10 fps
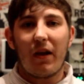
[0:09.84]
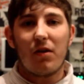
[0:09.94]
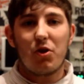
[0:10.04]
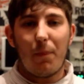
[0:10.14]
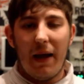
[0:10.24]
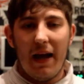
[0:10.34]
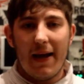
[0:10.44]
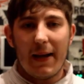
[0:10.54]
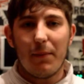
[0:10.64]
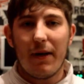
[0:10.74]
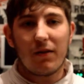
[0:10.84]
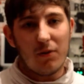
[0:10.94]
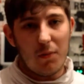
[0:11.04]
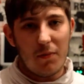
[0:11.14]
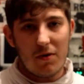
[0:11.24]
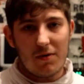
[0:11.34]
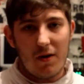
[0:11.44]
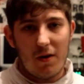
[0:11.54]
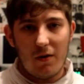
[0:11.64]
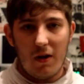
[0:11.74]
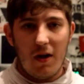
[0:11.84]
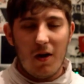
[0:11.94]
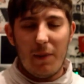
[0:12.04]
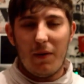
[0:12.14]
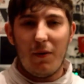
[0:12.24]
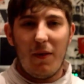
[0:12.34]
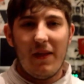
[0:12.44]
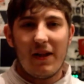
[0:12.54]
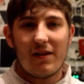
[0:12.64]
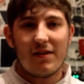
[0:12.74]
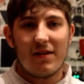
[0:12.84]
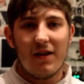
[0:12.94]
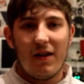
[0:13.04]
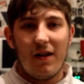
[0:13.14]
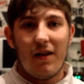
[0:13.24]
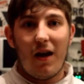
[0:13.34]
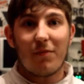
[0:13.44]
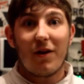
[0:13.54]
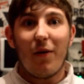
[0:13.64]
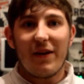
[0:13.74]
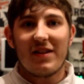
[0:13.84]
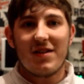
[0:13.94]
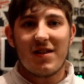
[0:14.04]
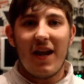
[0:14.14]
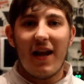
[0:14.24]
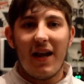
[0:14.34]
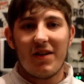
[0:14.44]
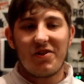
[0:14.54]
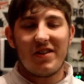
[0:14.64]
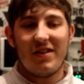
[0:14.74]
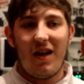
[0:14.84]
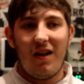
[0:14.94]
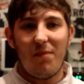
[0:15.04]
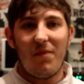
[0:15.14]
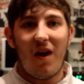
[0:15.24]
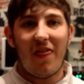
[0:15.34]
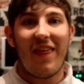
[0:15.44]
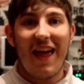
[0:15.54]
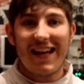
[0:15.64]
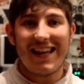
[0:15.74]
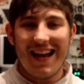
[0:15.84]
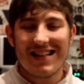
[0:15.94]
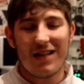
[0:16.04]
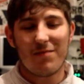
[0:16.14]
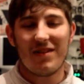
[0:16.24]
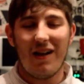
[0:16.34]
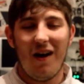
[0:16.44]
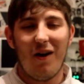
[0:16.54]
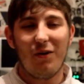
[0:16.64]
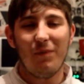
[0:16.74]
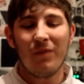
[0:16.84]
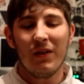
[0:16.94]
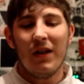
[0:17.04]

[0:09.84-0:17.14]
Japan, about Kumamoto, about all the things that I'm going to say. As you can tell, I'm not there yet, I'm still at home.